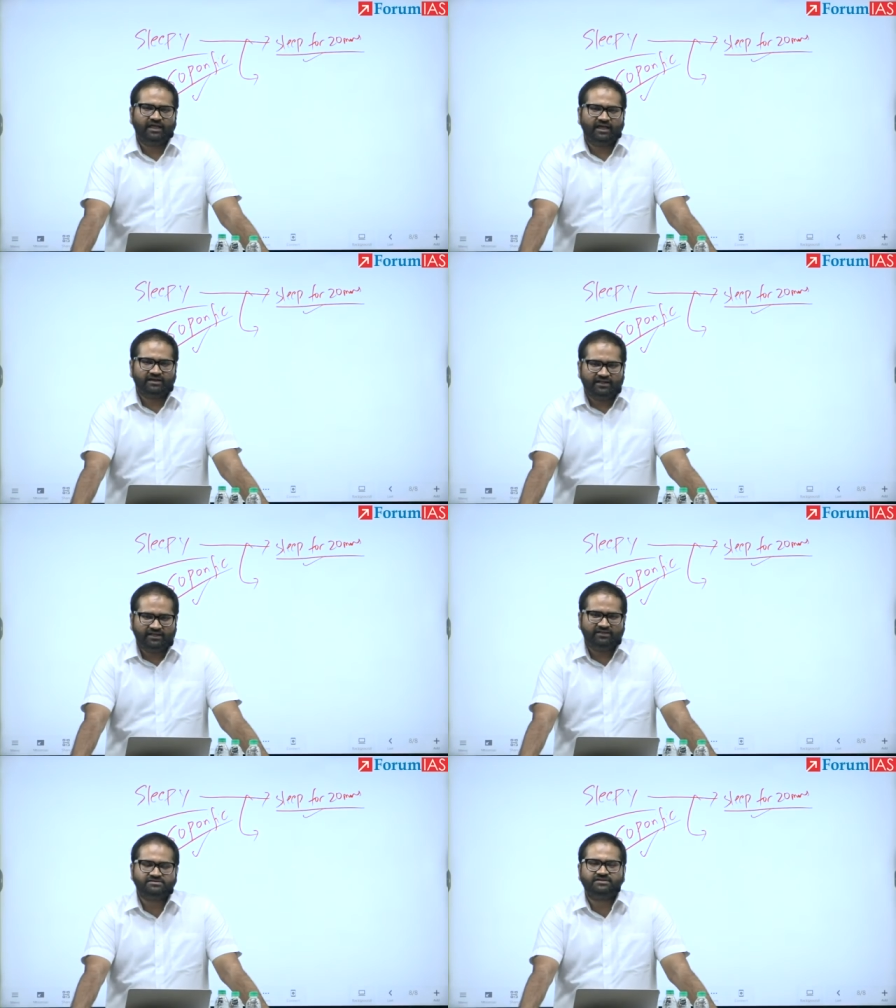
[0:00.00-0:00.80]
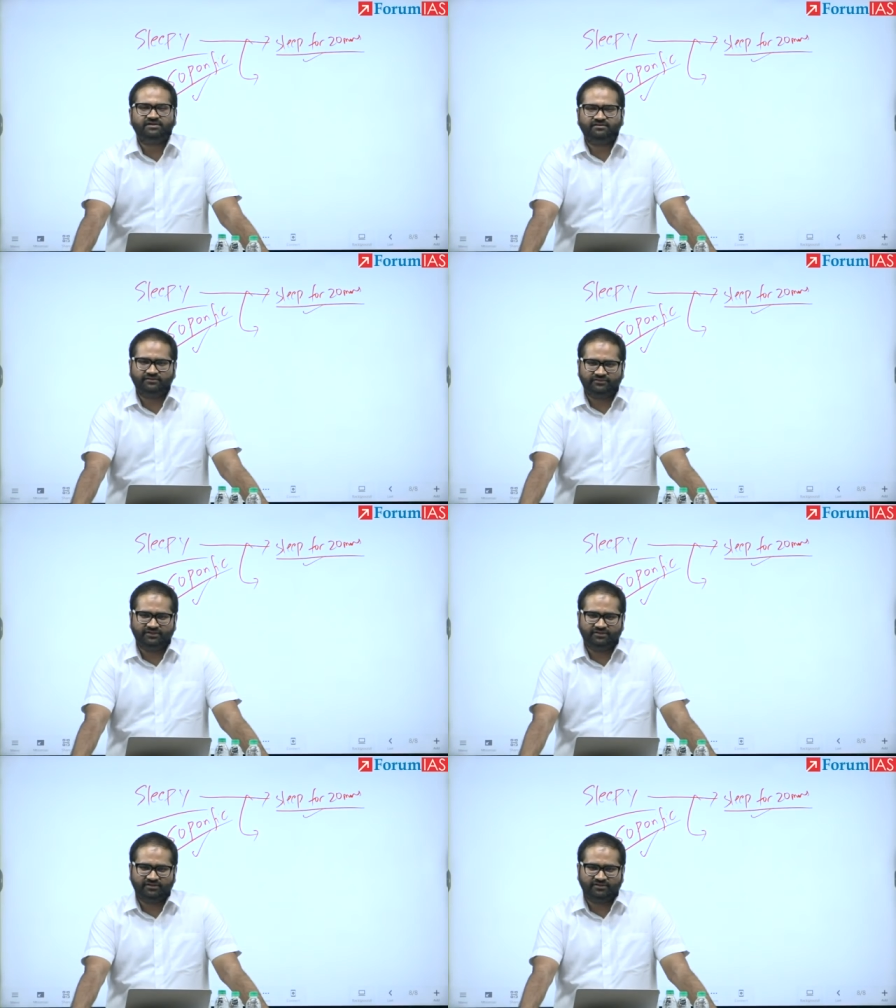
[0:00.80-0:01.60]
And he shared the
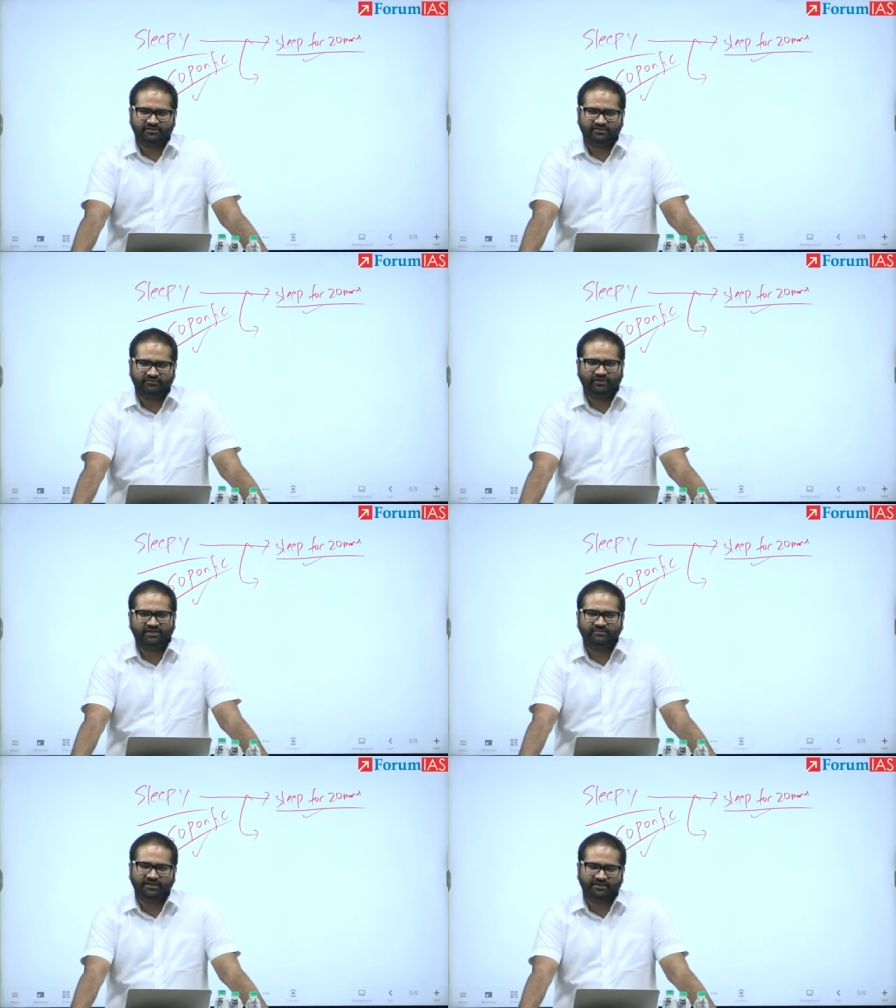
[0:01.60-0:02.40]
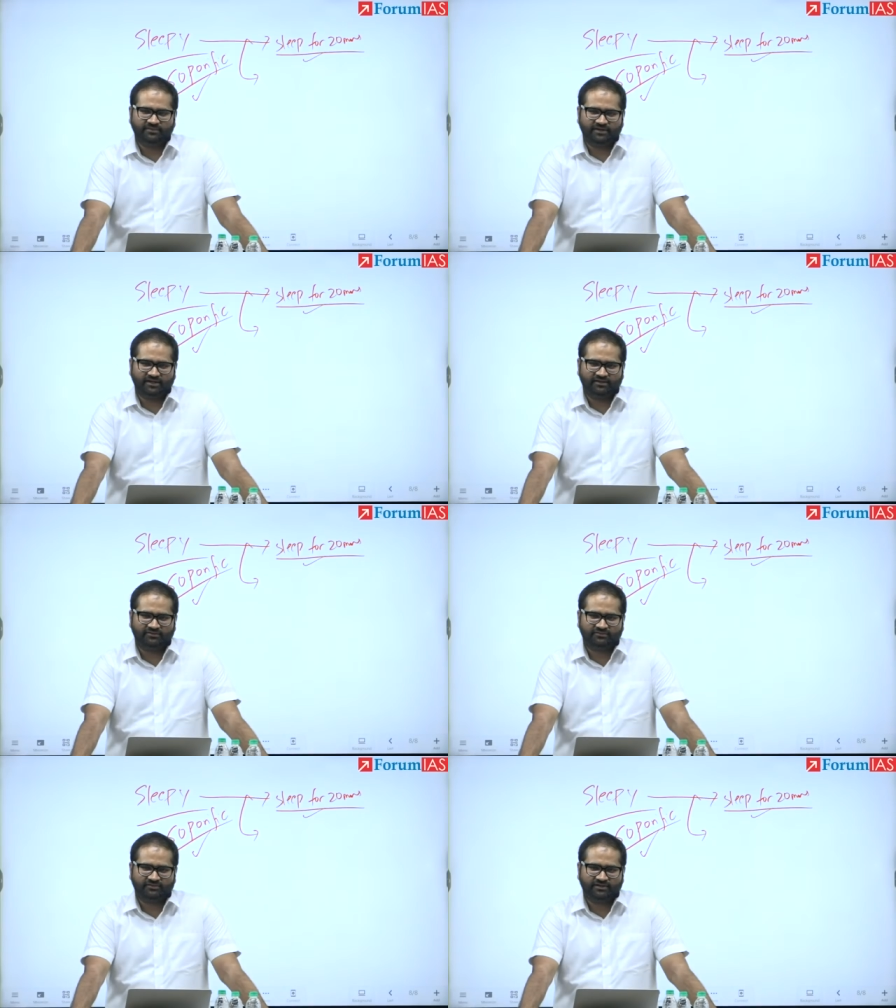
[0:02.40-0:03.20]
secret why he became an
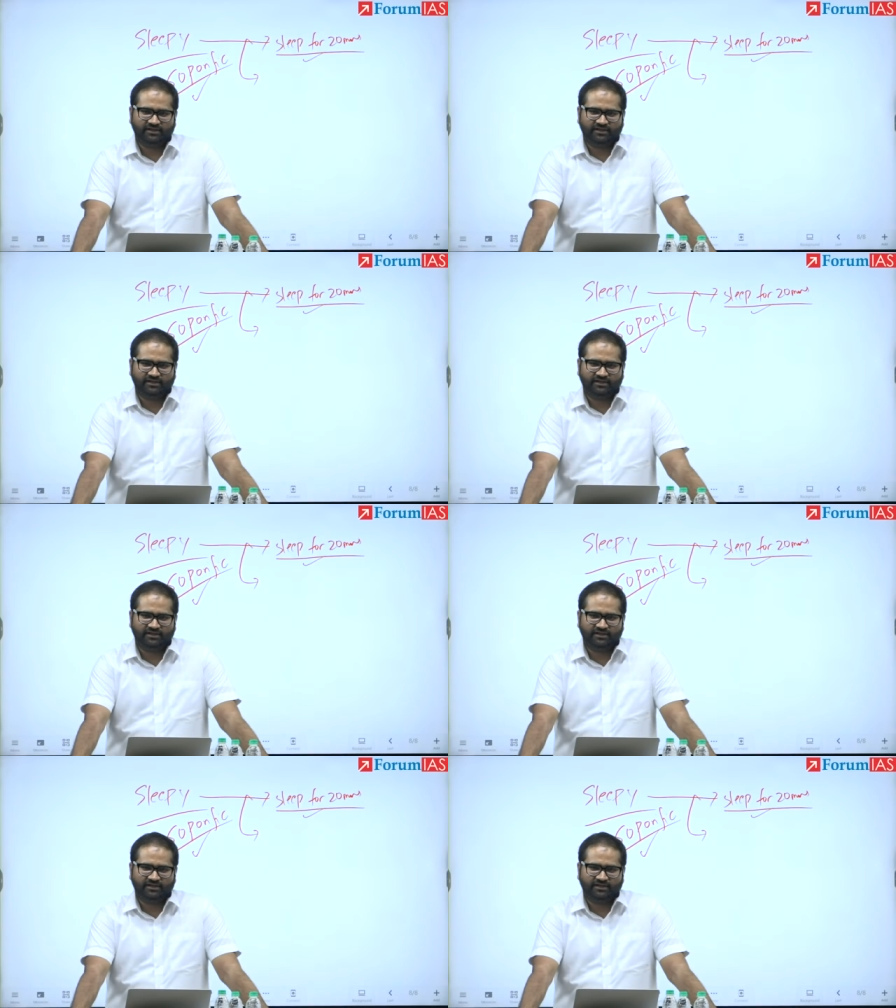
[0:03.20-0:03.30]
IAS.